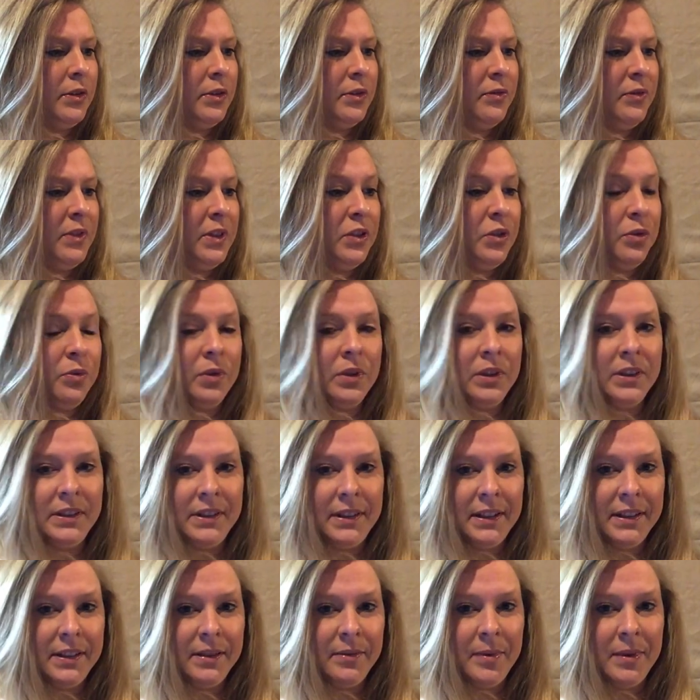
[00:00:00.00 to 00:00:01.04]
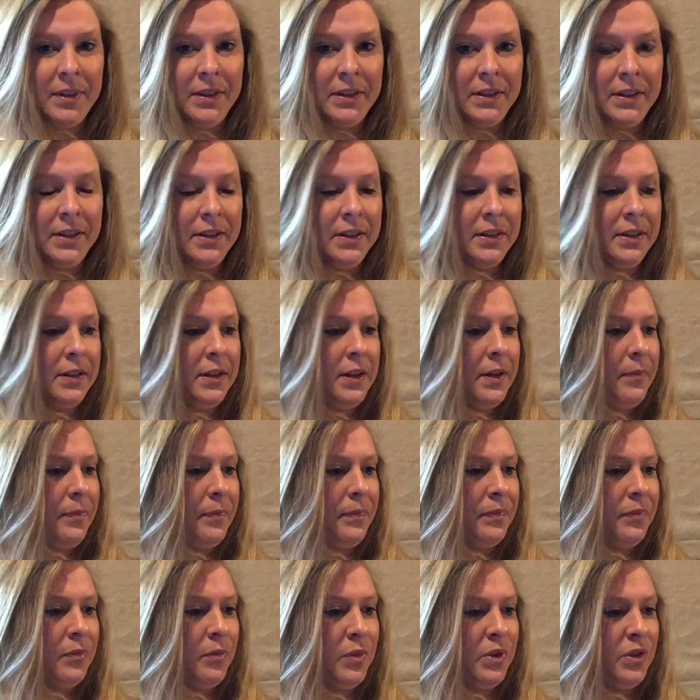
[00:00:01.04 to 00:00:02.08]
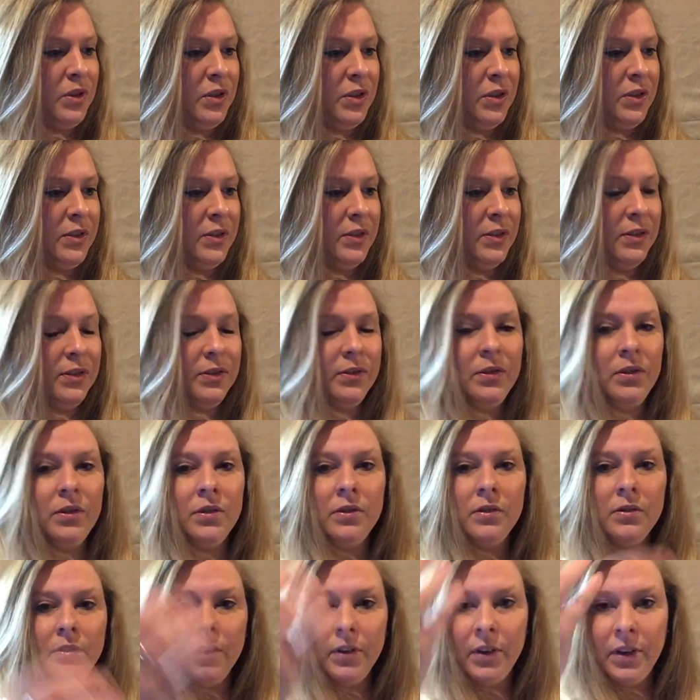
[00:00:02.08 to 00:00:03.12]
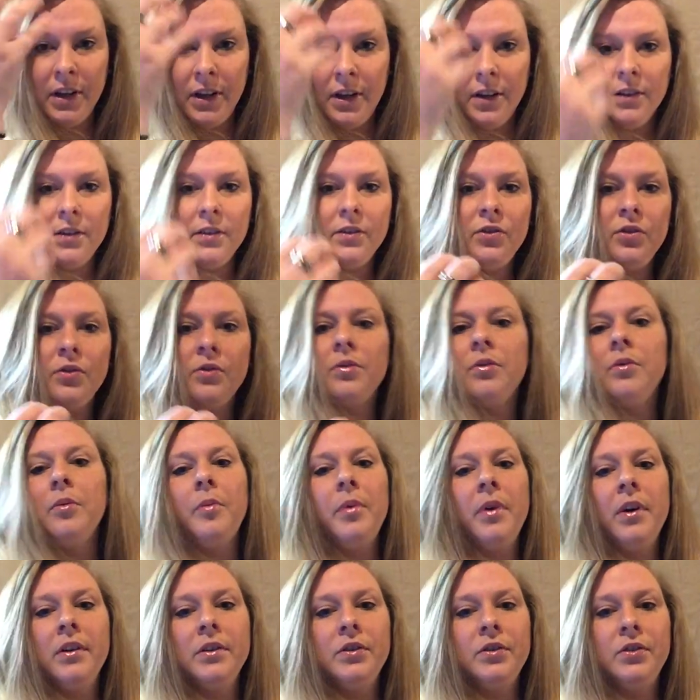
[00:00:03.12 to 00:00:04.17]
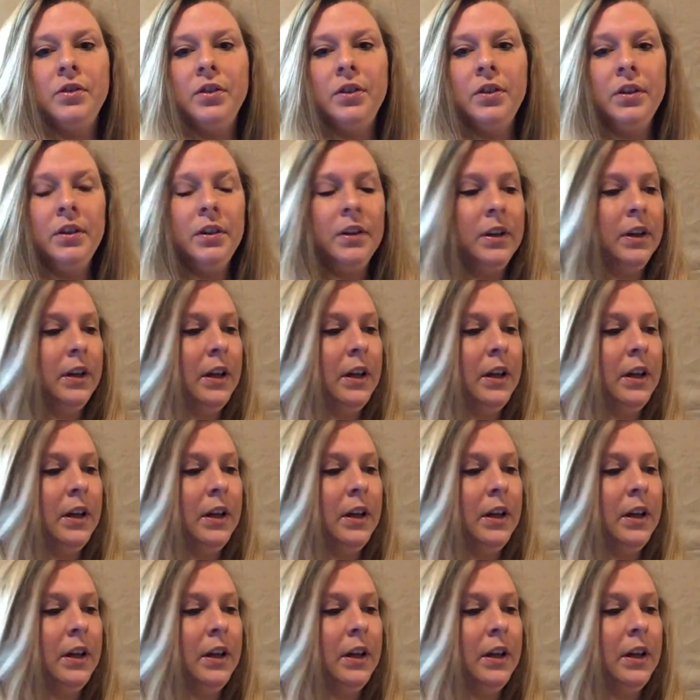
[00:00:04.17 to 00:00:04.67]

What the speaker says: Visual assessment, which is you're looking at the general posture.